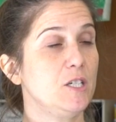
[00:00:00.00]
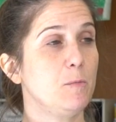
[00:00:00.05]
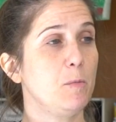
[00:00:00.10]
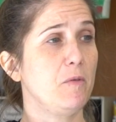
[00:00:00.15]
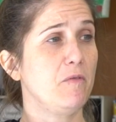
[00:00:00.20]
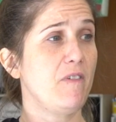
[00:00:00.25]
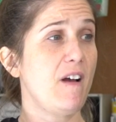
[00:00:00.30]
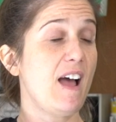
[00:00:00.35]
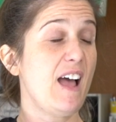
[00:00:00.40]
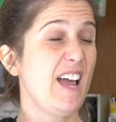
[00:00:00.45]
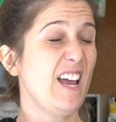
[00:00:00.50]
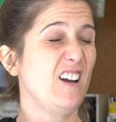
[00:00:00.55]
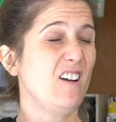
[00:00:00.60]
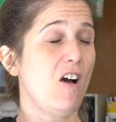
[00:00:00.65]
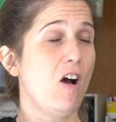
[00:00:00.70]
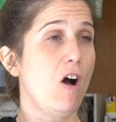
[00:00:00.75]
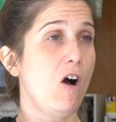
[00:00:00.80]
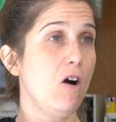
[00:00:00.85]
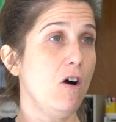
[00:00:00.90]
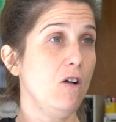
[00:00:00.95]
to provide
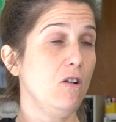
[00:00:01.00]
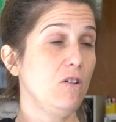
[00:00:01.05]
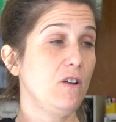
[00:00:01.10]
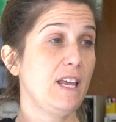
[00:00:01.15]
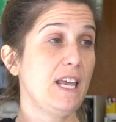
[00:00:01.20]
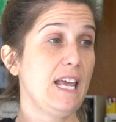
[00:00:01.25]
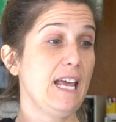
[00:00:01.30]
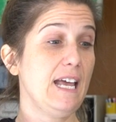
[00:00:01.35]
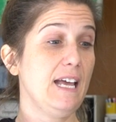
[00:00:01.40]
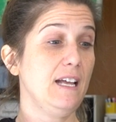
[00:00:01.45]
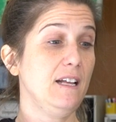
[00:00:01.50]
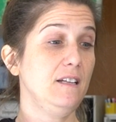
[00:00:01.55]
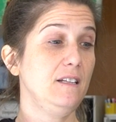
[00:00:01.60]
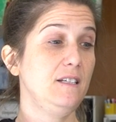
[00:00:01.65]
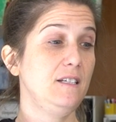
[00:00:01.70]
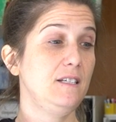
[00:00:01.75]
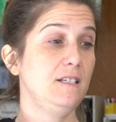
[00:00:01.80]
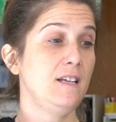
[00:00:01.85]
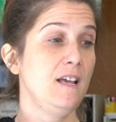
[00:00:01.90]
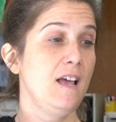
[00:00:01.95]
all
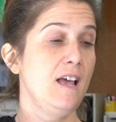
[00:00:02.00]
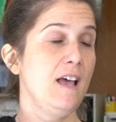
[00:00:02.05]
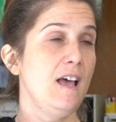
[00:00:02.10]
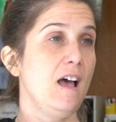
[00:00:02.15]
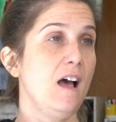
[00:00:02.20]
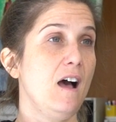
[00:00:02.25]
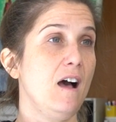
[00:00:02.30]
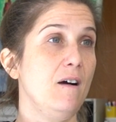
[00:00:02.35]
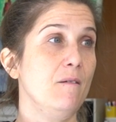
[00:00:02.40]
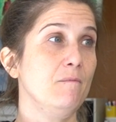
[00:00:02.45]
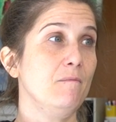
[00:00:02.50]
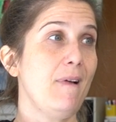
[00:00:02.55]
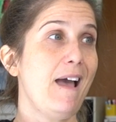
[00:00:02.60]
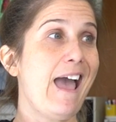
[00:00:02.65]
kids um,